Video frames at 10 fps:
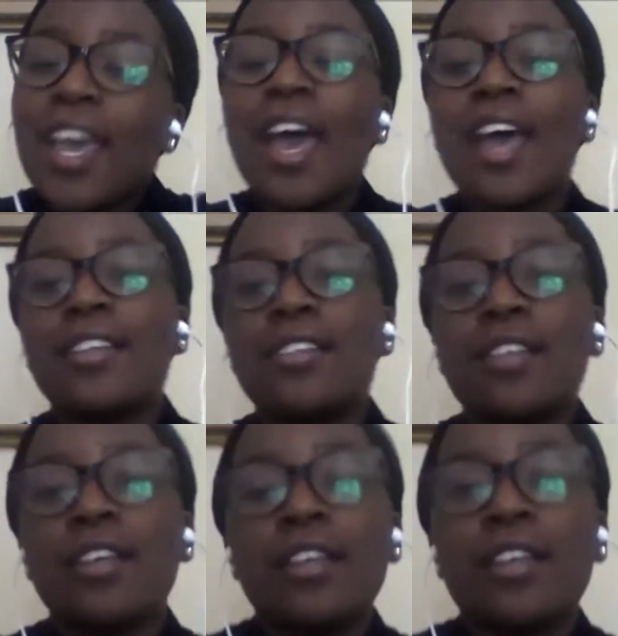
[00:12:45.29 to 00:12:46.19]
And
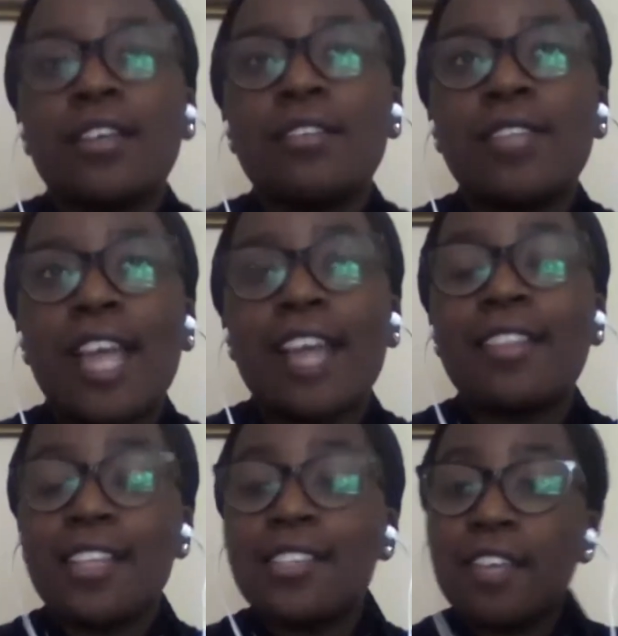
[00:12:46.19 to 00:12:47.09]

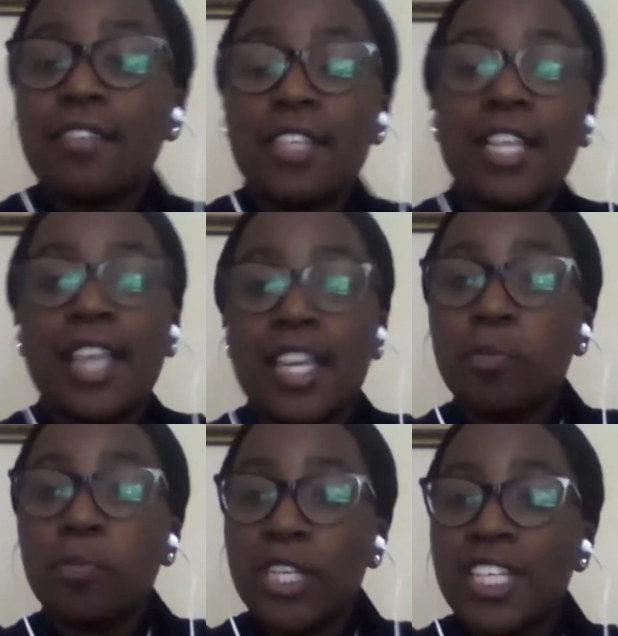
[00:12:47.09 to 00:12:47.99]
that's definitely an
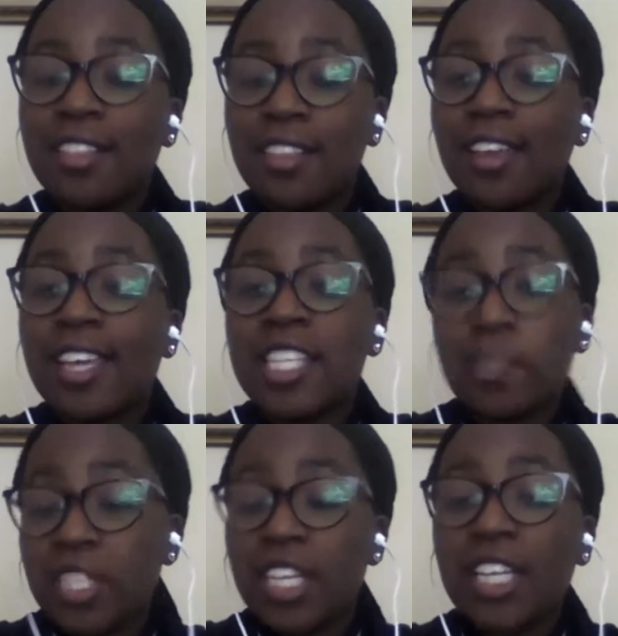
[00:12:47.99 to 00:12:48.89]
important thing,
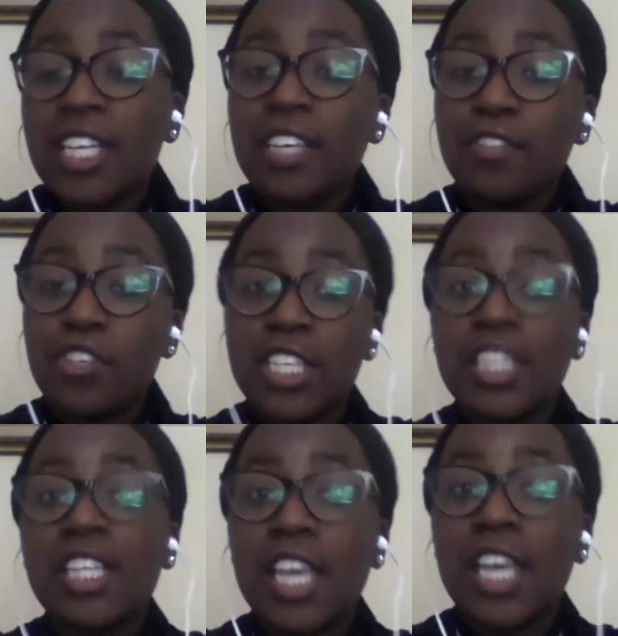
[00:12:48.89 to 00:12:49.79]
especially if you need
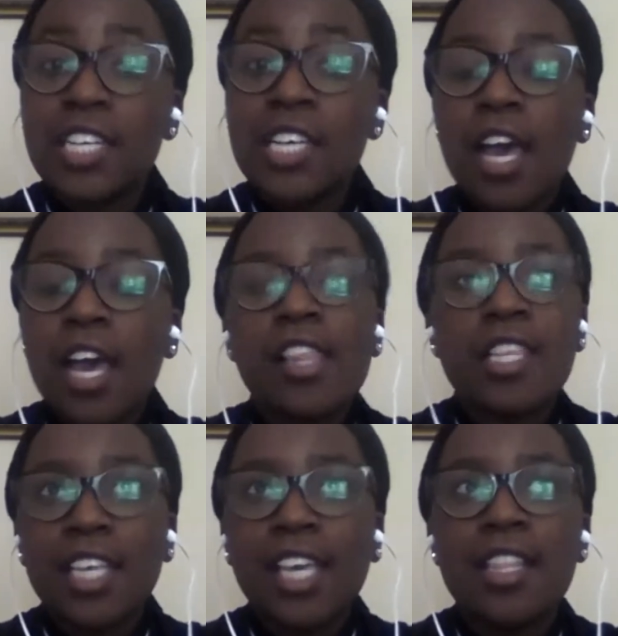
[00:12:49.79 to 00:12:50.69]
the aid. The
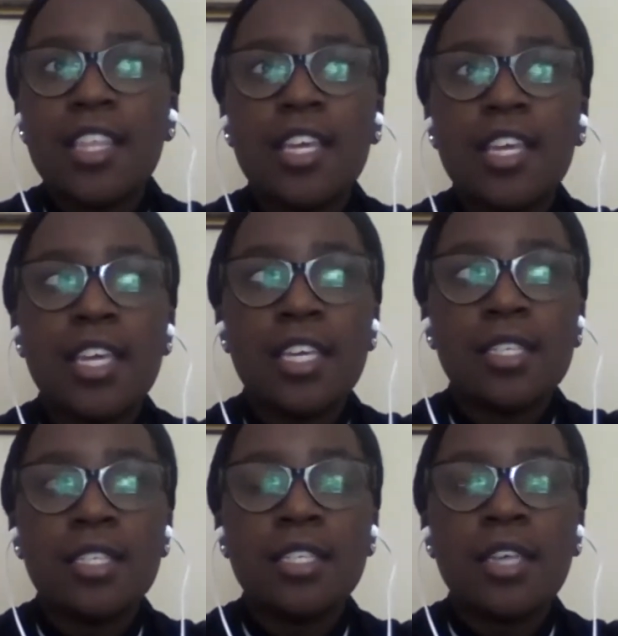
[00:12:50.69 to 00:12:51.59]
second thing is